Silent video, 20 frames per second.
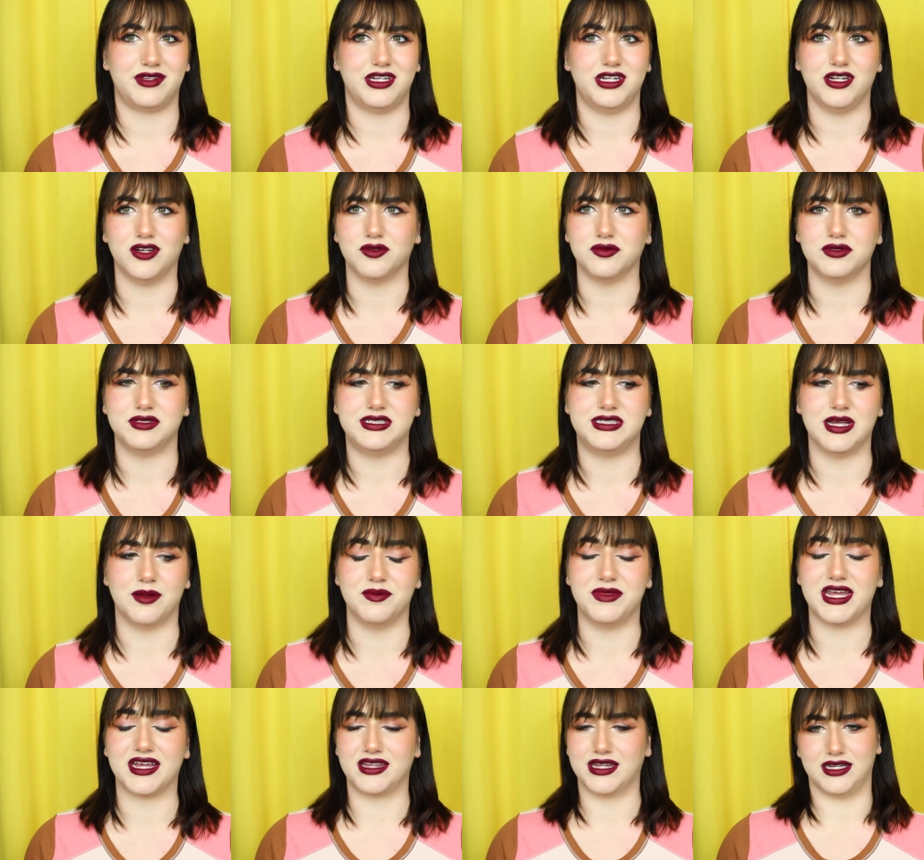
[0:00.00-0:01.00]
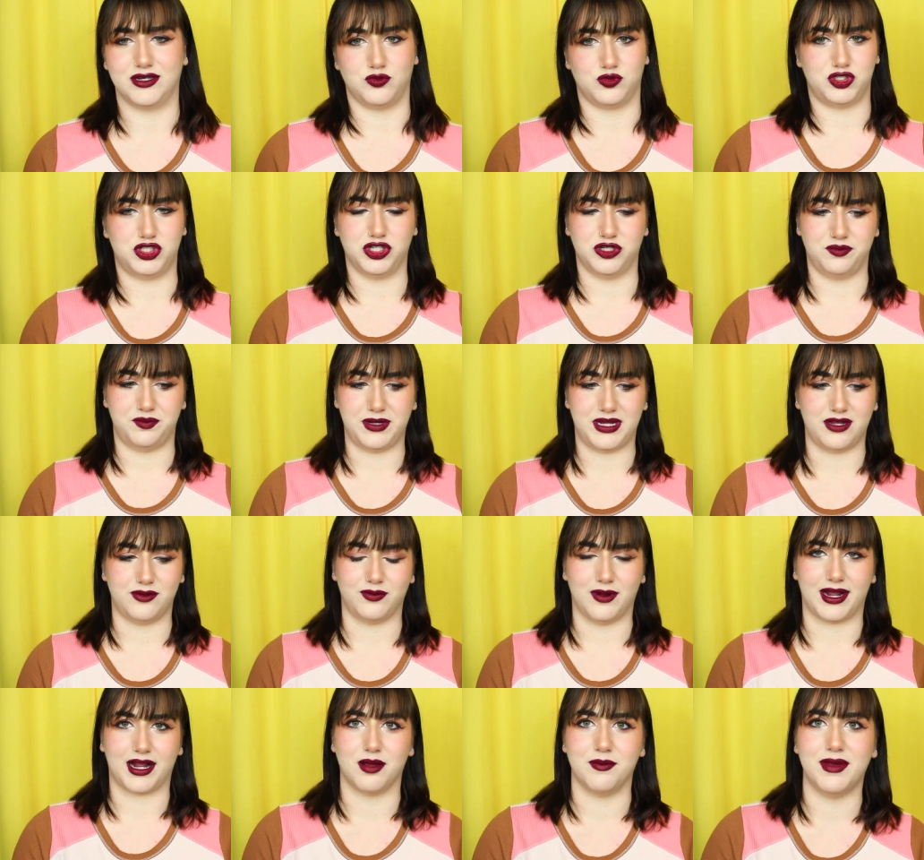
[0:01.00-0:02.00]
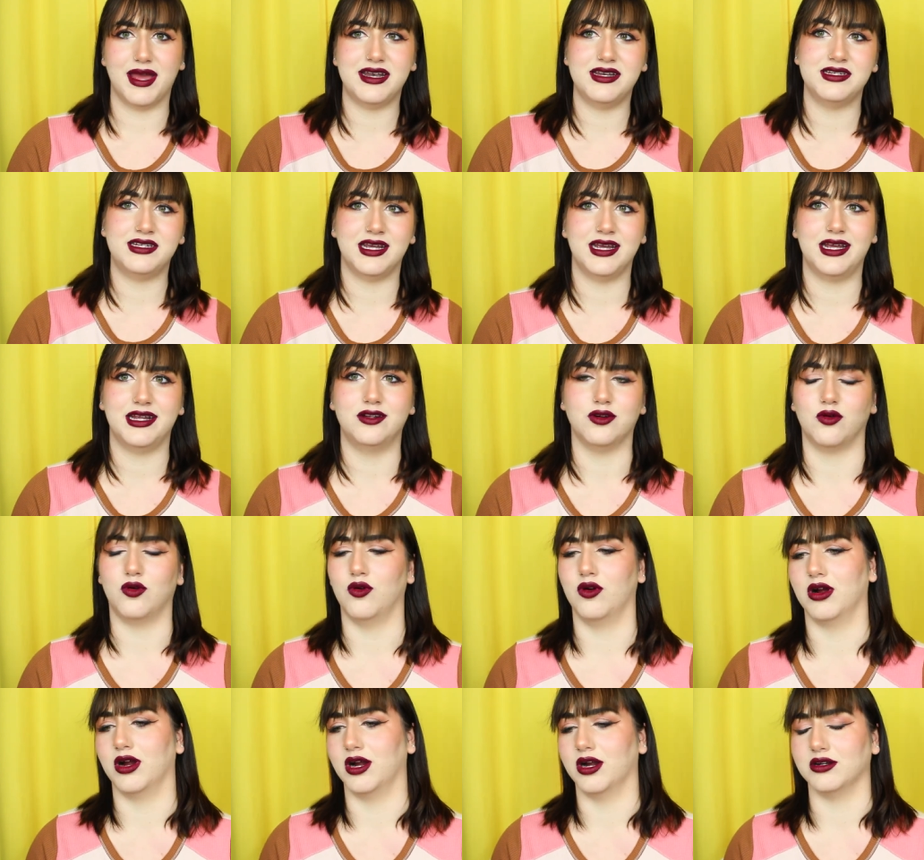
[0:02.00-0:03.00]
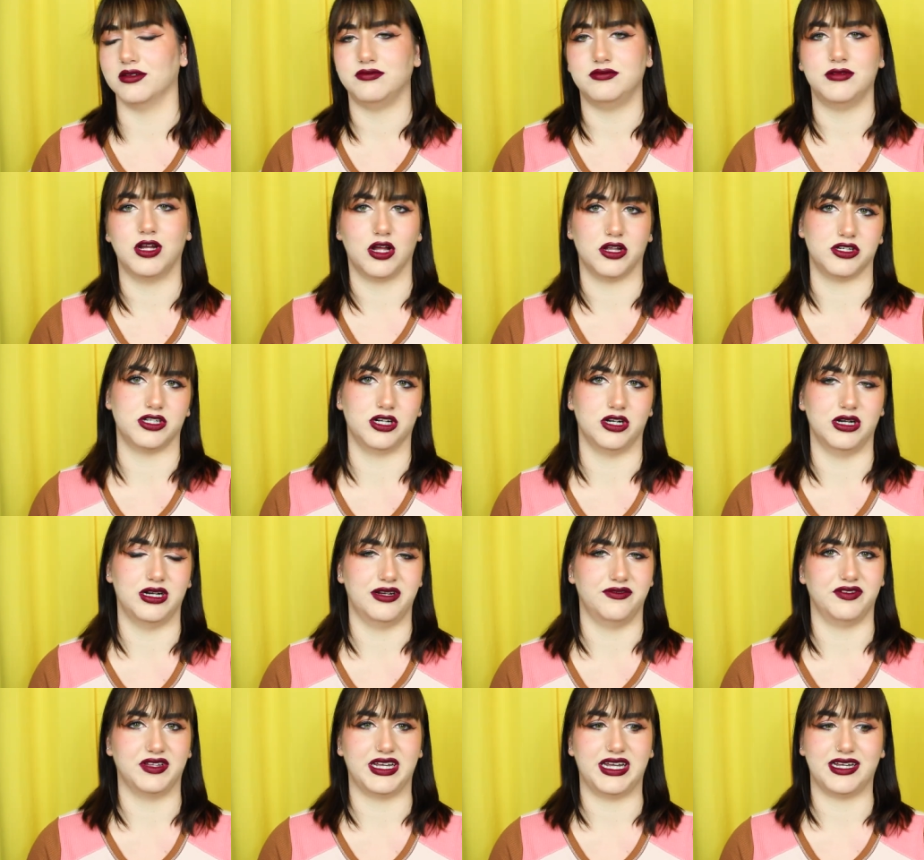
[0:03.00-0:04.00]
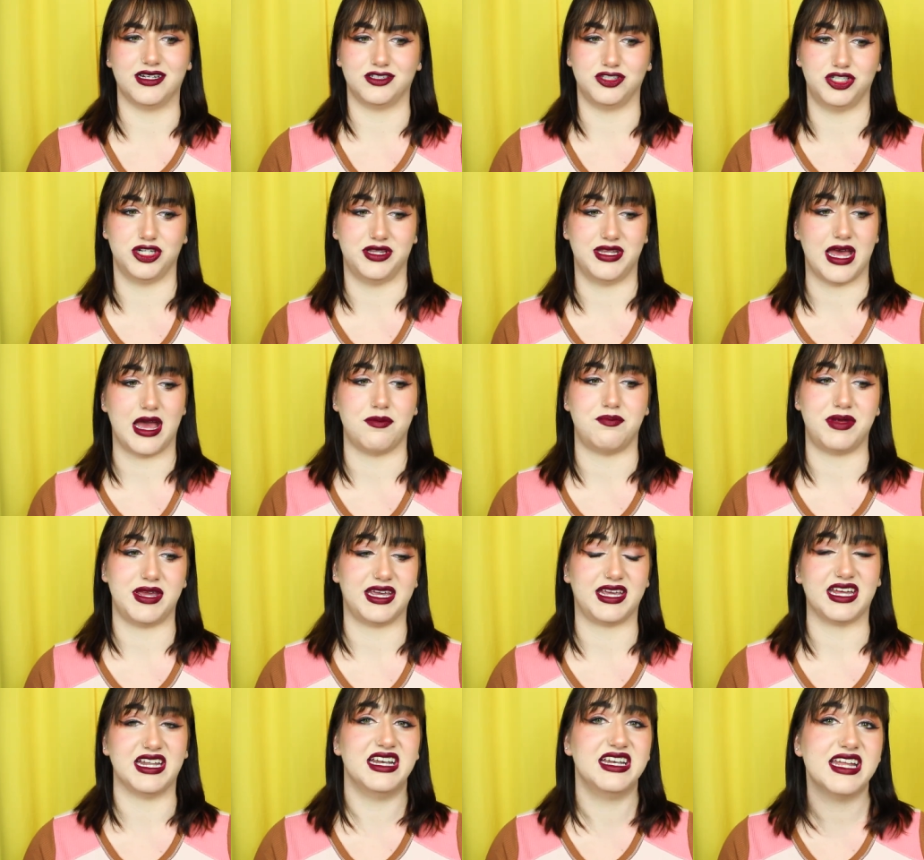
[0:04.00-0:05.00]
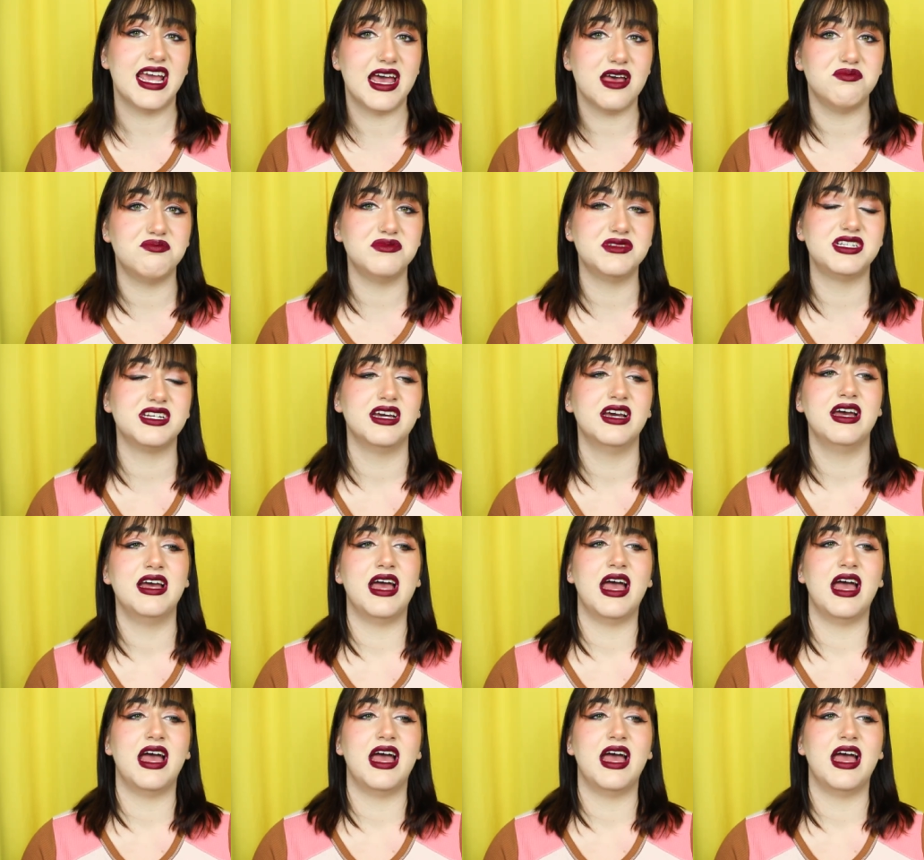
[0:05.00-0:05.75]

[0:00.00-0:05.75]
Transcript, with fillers: you know something that should be recommended or alternatively should that be condemned?